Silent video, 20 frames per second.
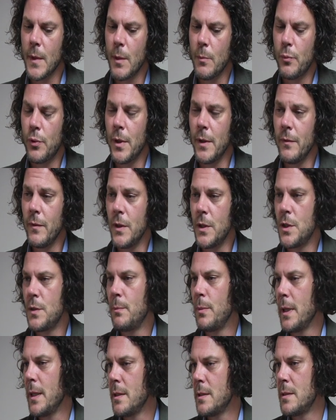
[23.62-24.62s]

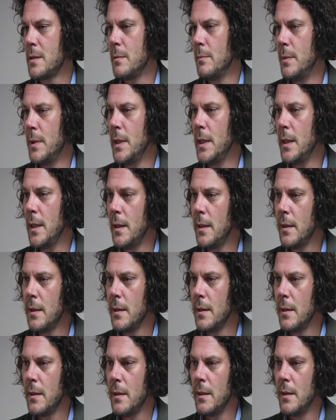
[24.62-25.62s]
privileged place to be
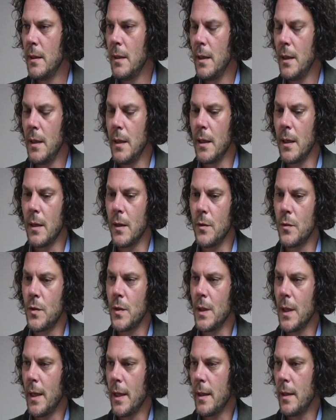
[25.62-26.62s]
in a country
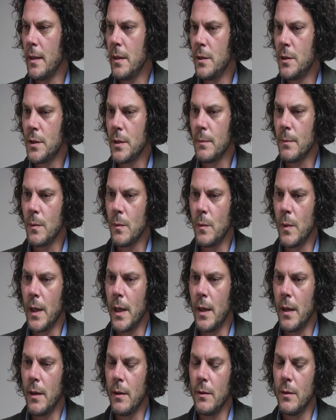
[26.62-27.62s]
like Egypt,
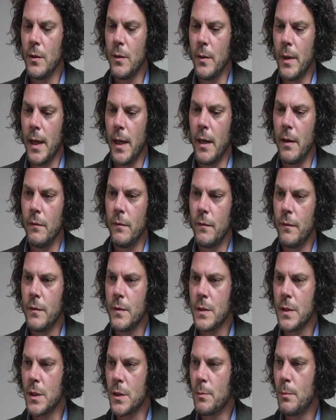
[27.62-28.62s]
where you have
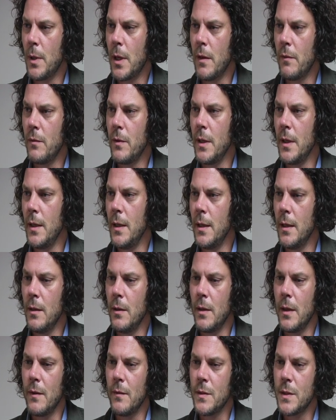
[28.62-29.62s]
such poverty and you
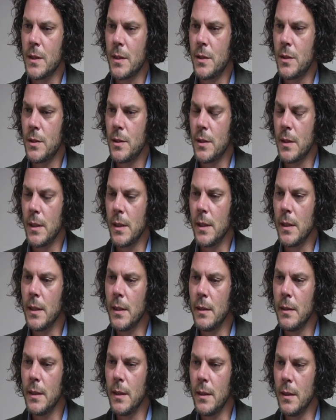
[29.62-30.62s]
have such
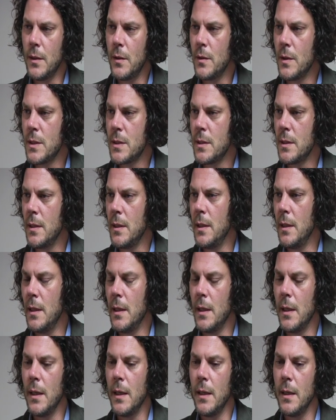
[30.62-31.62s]
illiteracy
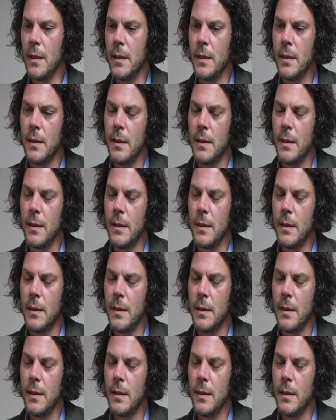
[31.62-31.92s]
and